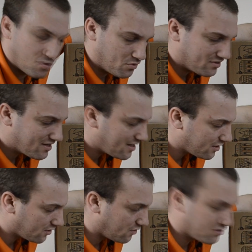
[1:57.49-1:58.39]
but we'll take
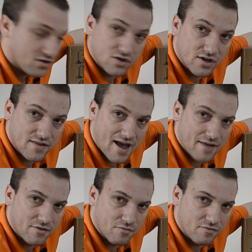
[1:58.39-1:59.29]
a closer look at that
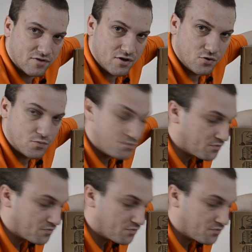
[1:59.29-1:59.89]
in the review.